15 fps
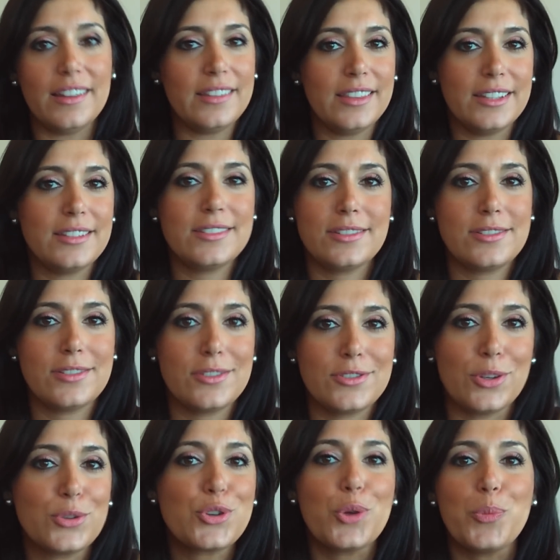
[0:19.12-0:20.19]
this
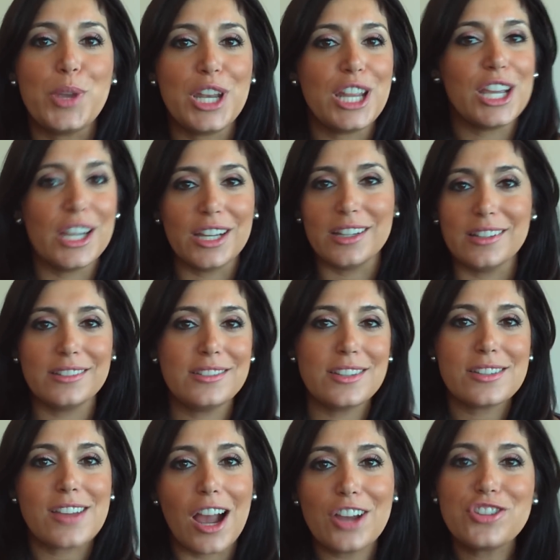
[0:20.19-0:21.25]
social media
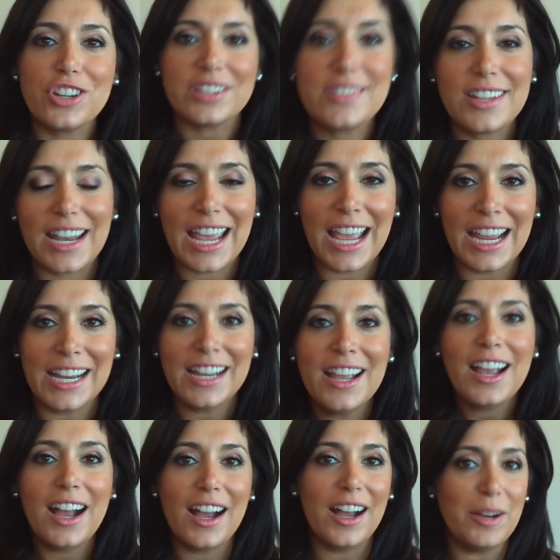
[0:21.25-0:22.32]
discussion today,
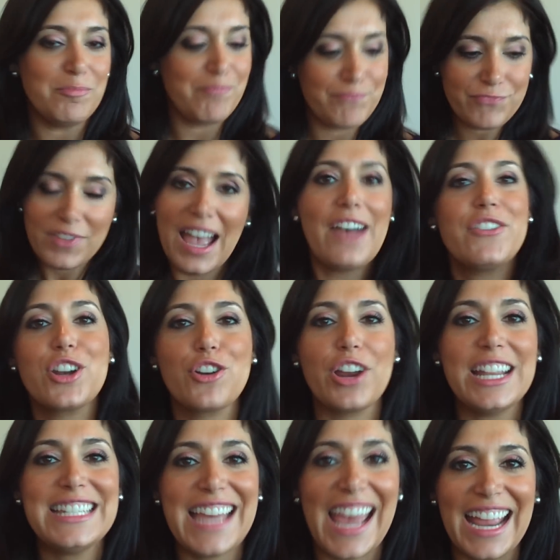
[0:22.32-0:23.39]
having a
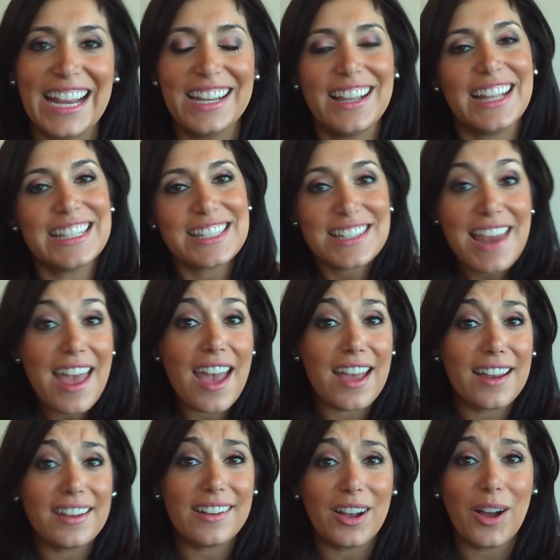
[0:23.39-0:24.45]
great day.
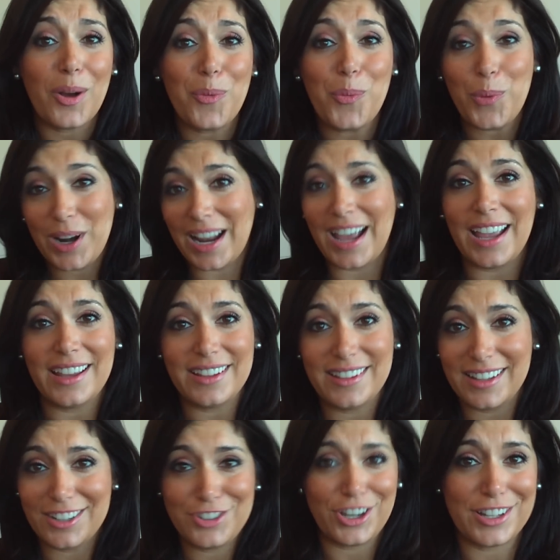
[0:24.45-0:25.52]
Instead, when I
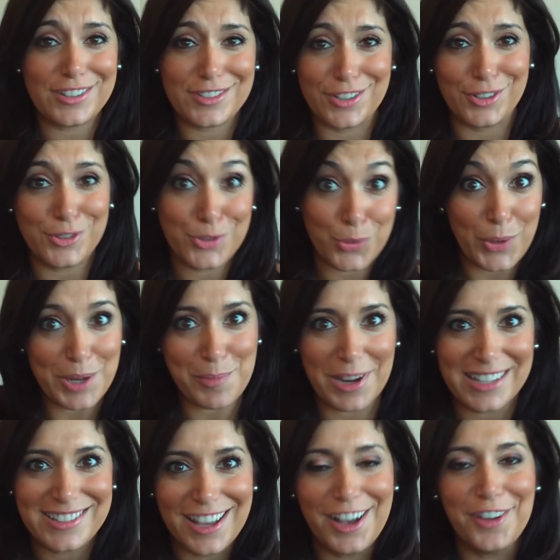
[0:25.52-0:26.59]
get a chance to tweet
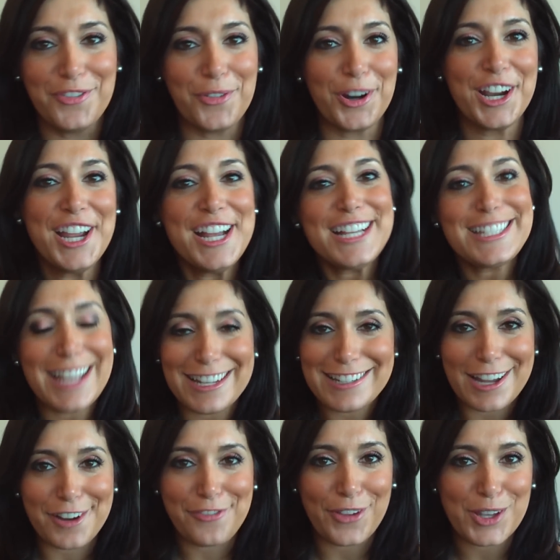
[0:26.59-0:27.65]
myself or
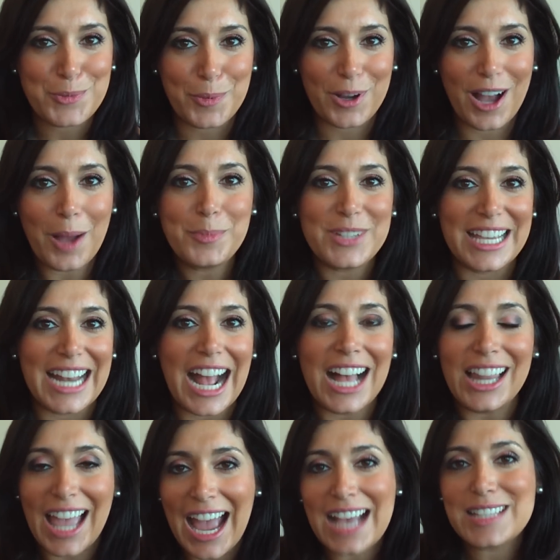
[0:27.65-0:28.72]
send out a Facebook update,
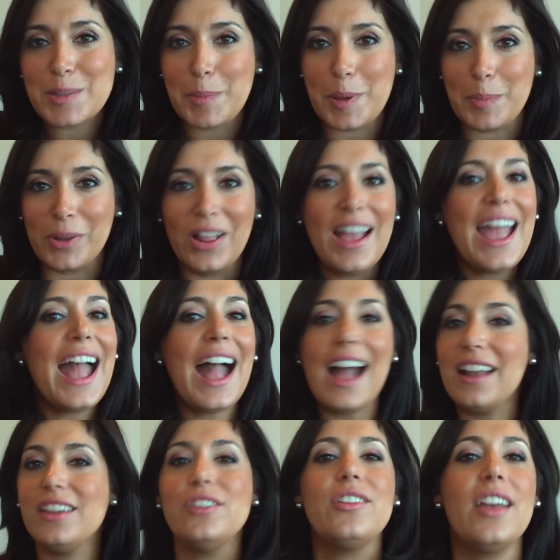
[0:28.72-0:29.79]
I'll ask people,
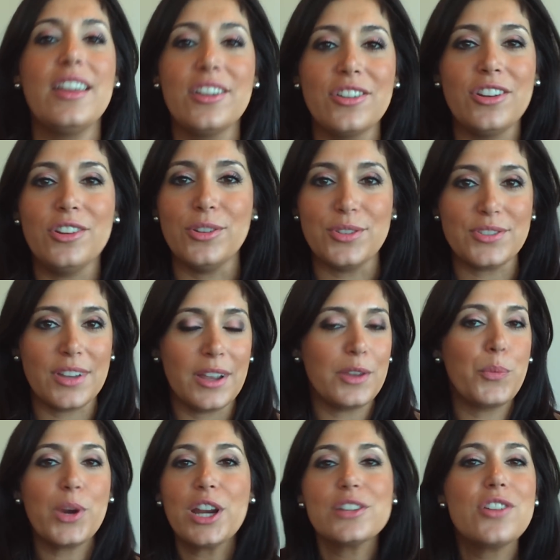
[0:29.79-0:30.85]
how do you get your news?
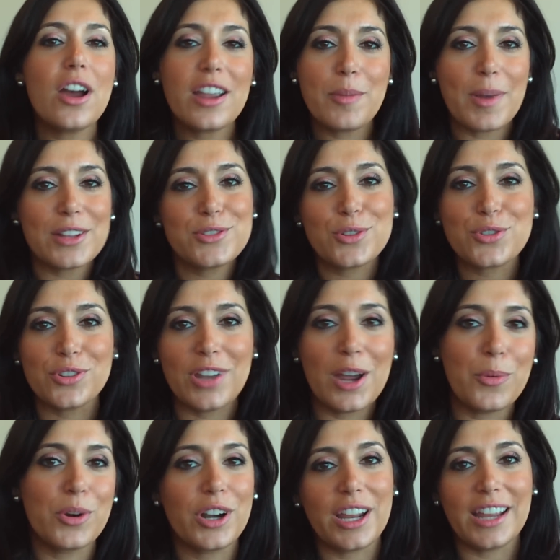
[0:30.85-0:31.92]
We're here talking about social
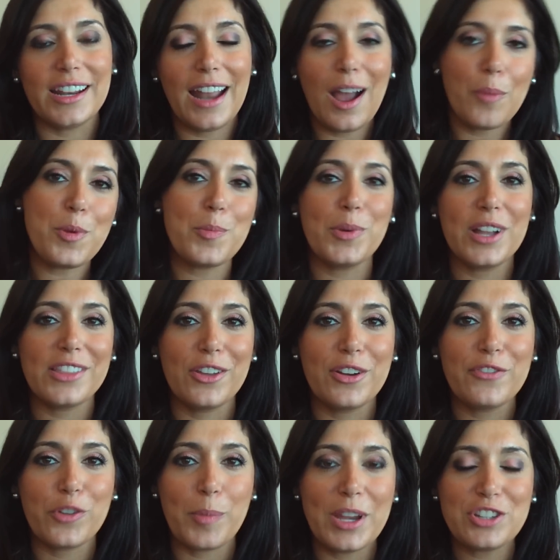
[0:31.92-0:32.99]
networking and how people get
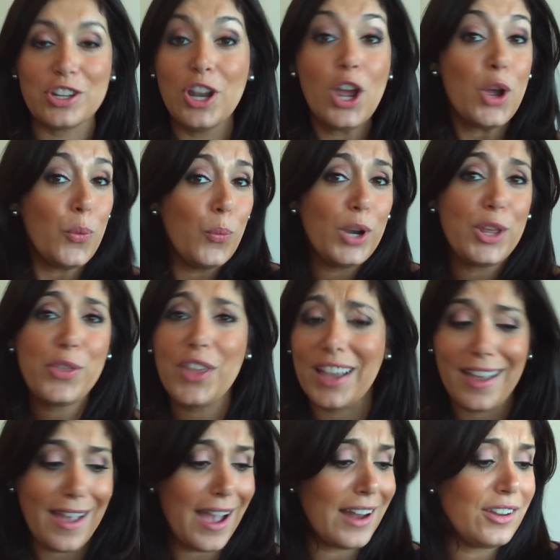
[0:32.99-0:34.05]
their information. What do you
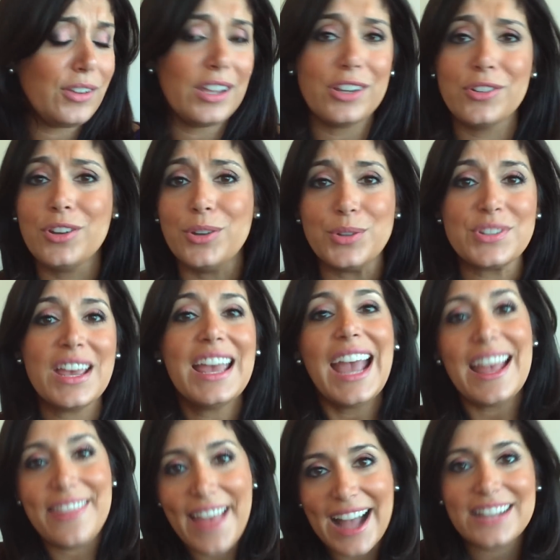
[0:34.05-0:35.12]
think? How do you get your news?
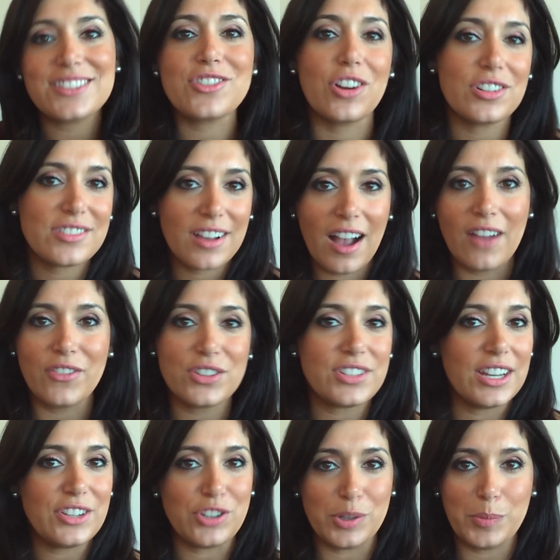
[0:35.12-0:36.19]
And that starts a
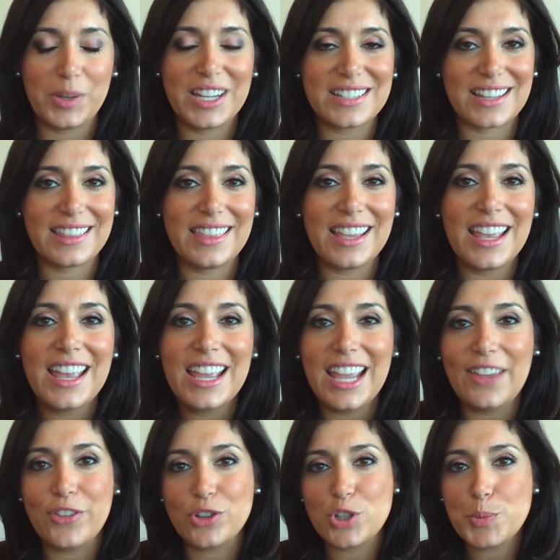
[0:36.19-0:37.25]
conversation, because I think
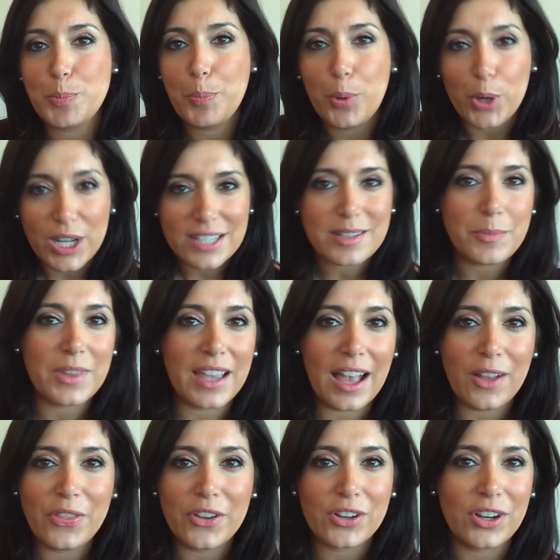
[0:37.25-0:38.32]
if you're just putting something
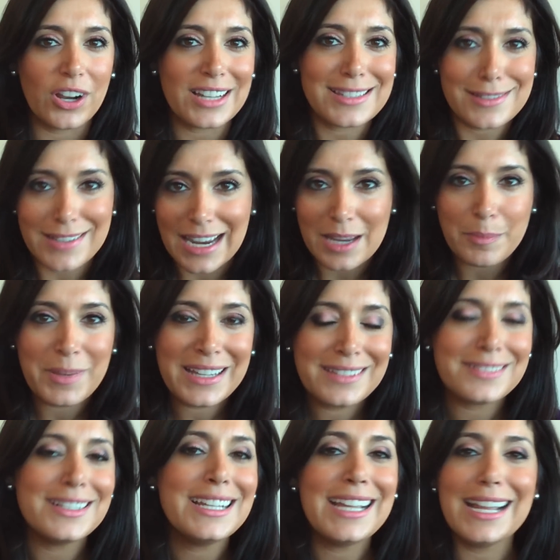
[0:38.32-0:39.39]
out there, a
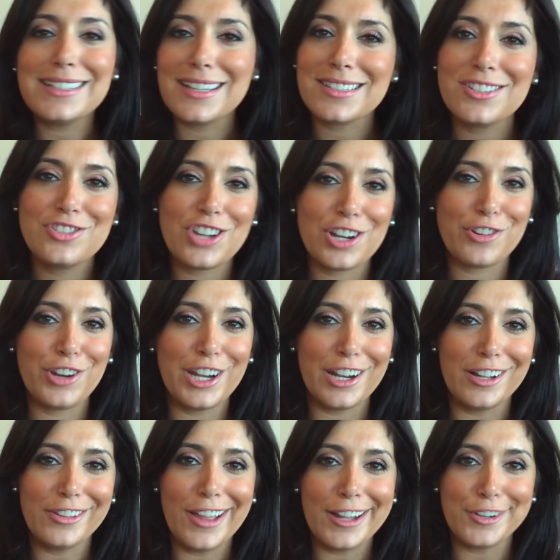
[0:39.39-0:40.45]
statement, it doesn't generate
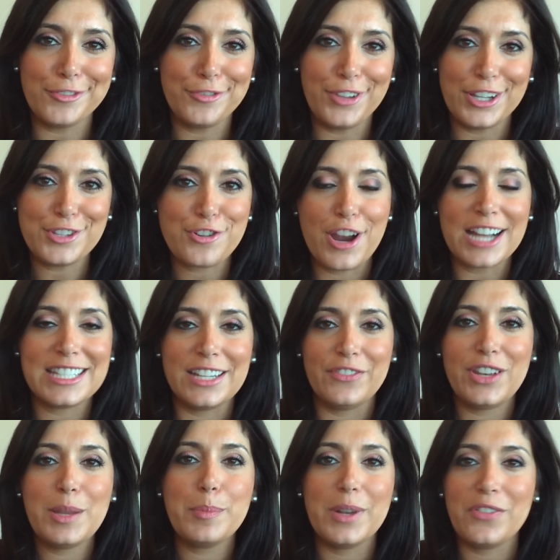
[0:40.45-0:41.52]
a lot of
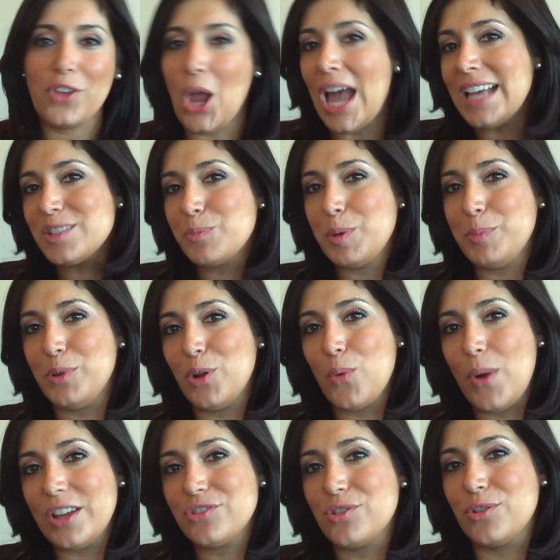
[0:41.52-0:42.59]
interactivity, but if you ask people
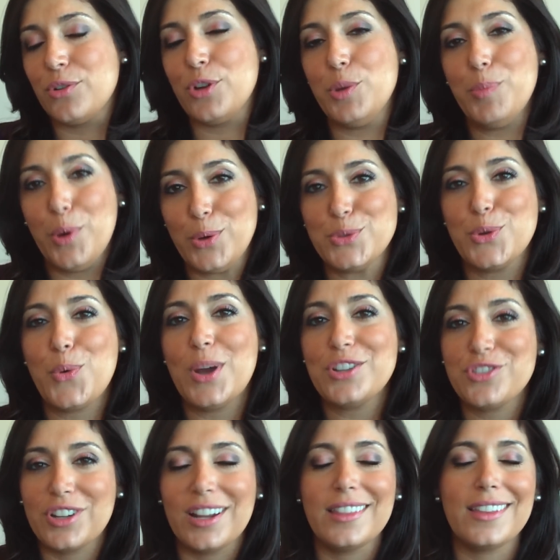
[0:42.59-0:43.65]
a question or you pose a
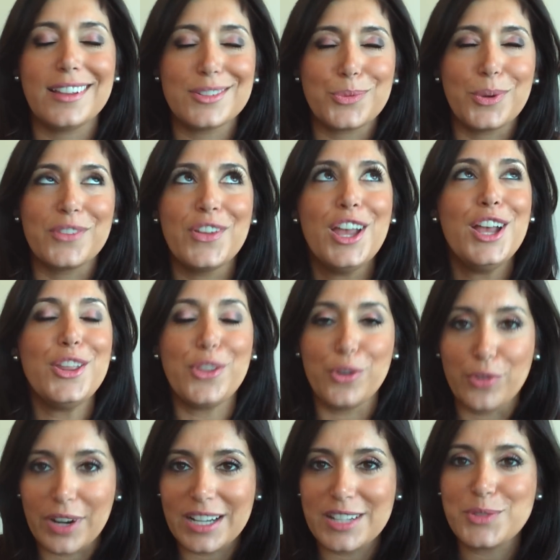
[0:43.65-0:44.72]
question, I think it's one of the
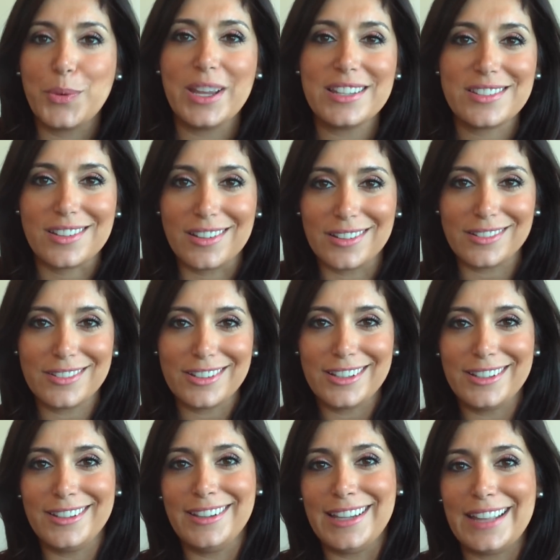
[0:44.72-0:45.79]
greatest ways to
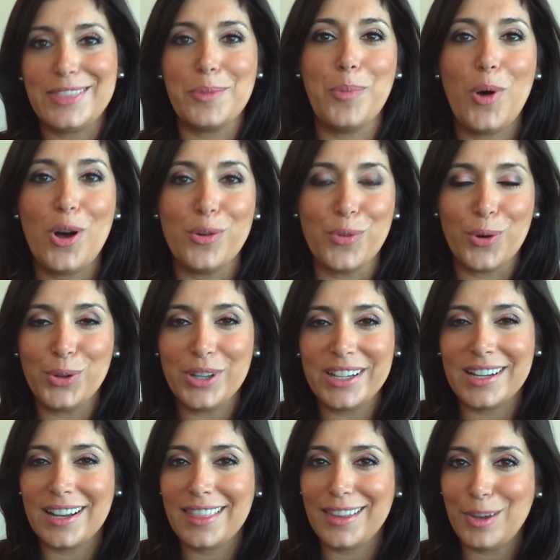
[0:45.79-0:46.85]
get the ball
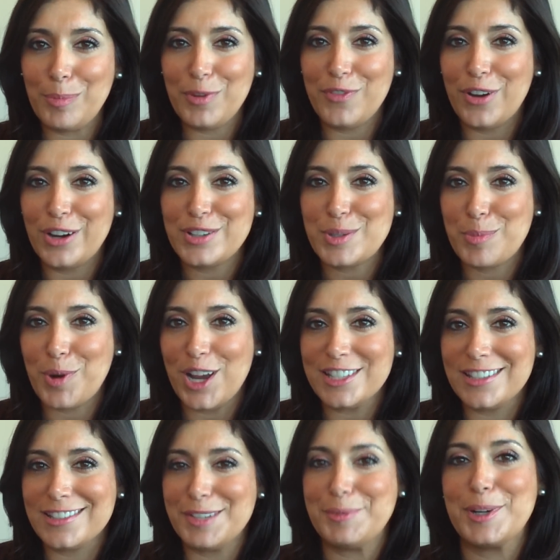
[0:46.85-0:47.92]
rolling, and I think you'd be very
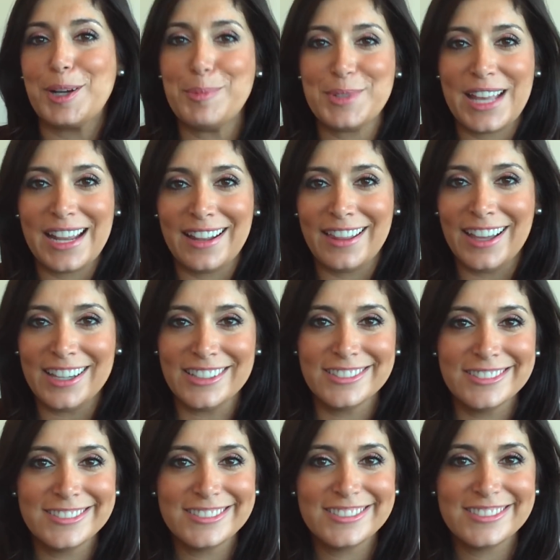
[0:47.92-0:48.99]
surprised to see what comes out of
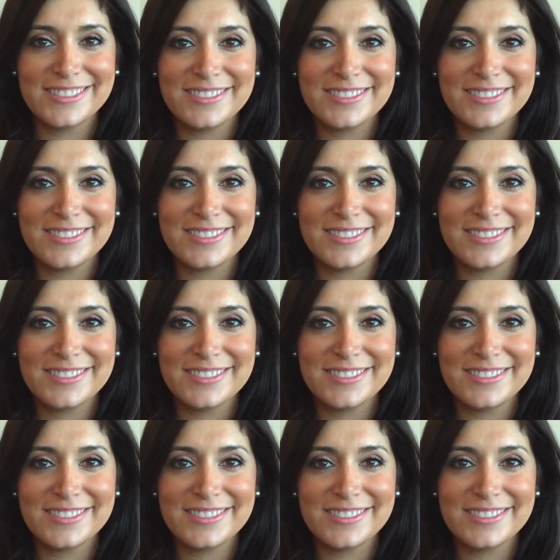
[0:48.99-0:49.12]
that.